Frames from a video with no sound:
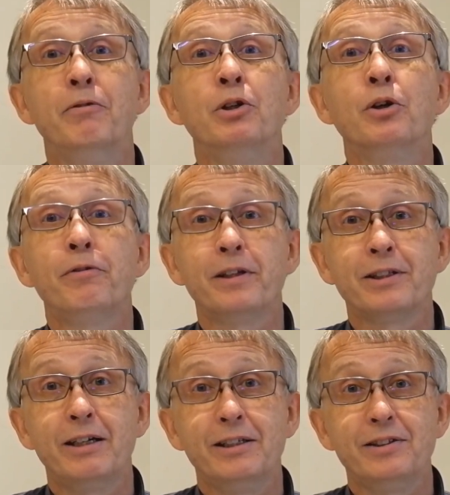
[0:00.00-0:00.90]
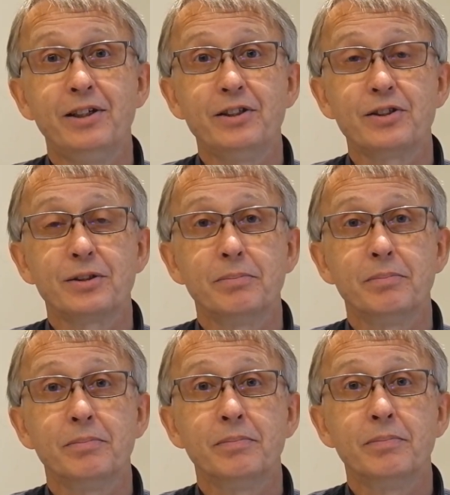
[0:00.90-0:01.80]
there were no fatalities.
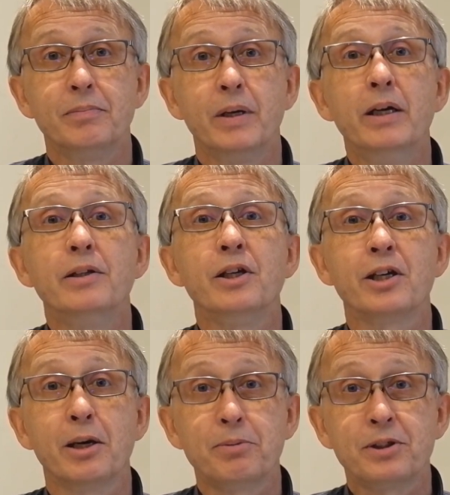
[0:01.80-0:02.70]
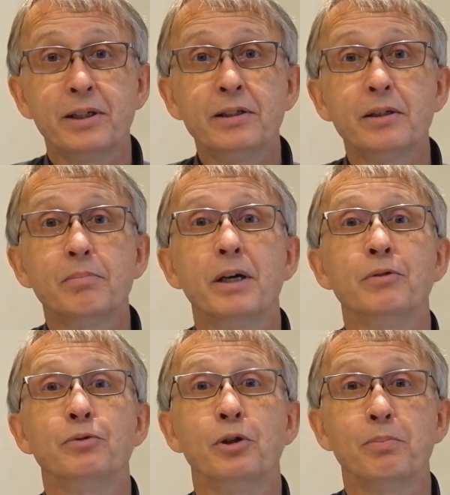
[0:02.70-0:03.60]
The captain
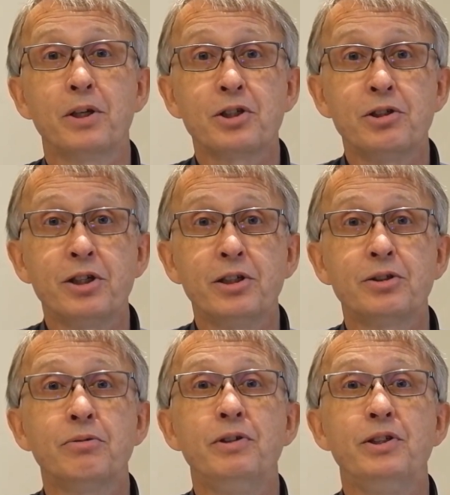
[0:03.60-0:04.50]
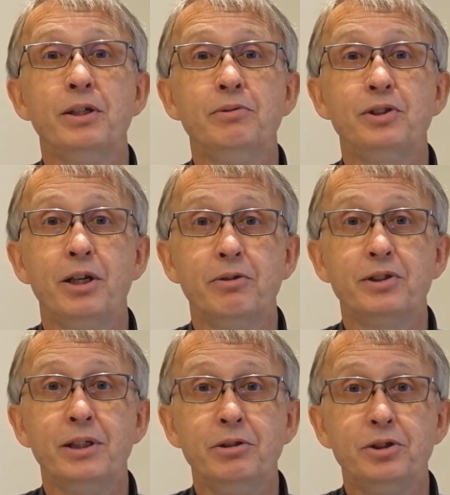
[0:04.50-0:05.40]
and 4 passengers received
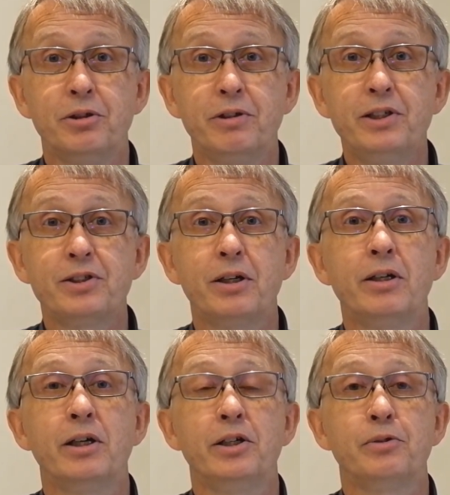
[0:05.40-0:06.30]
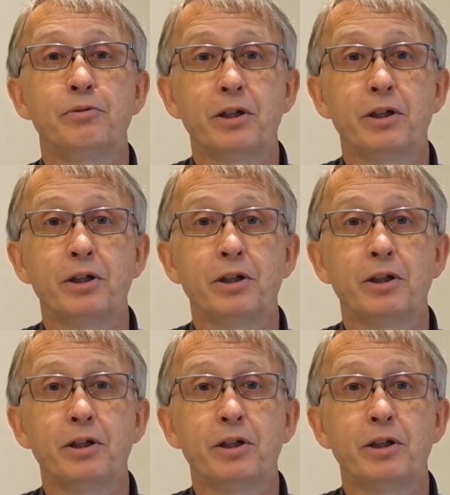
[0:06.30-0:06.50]
serious injuries, like